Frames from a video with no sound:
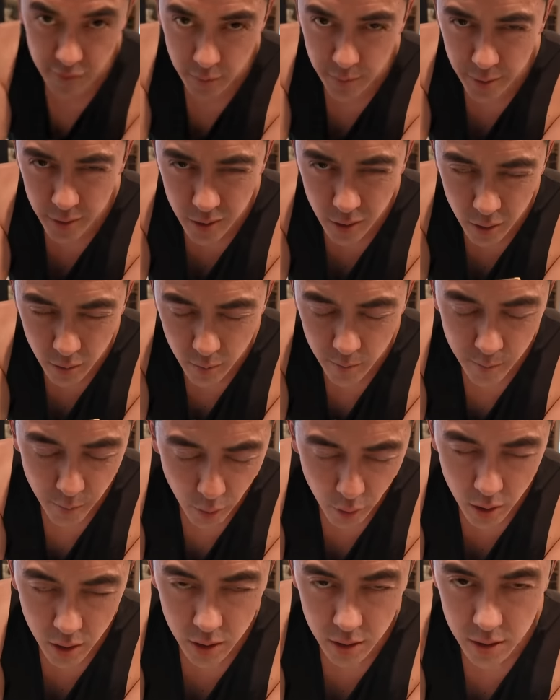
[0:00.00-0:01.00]
If you put
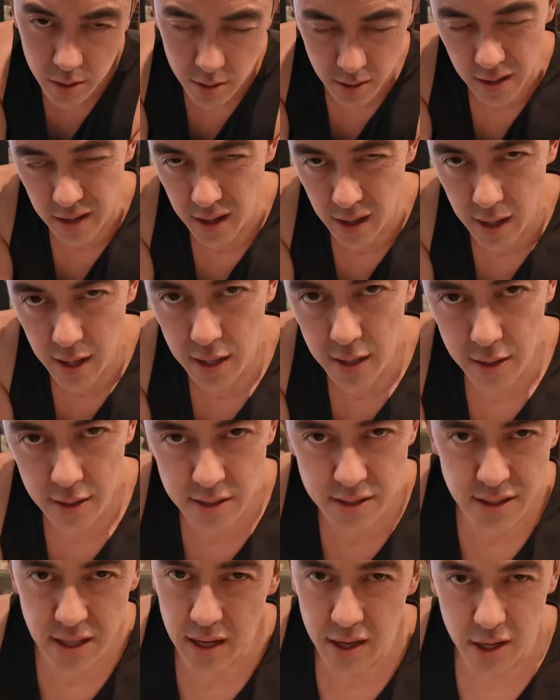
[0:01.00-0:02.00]
more, like eight,
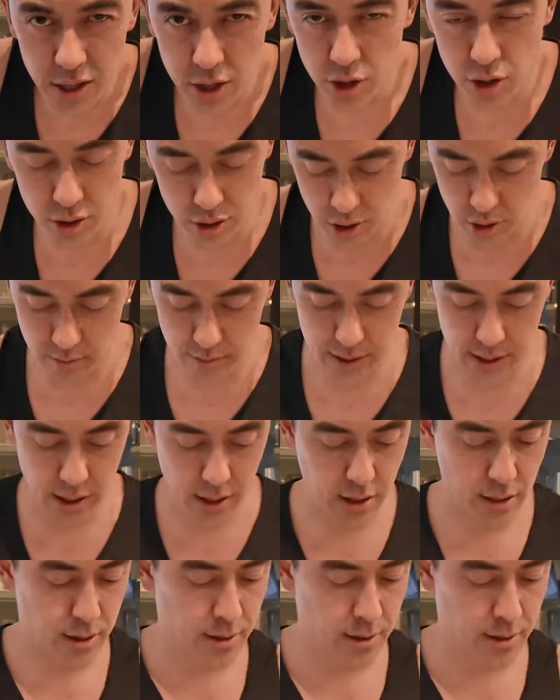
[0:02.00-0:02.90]
it's not gonna hurt nobody.